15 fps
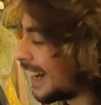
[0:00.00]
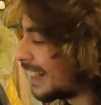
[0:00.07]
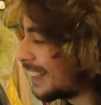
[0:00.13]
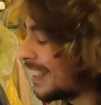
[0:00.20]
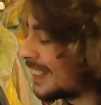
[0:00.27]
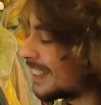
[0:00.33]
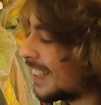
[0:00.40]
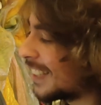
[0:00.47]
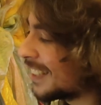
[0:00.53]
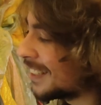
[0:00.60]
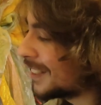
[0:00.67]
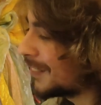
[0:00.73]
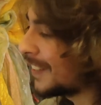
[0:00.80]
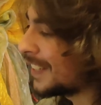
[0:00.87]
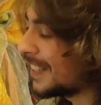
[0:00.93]
This
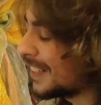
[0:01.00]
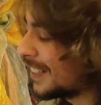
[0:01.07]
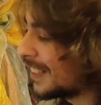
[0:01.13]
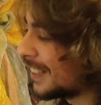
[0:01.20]
doesn't make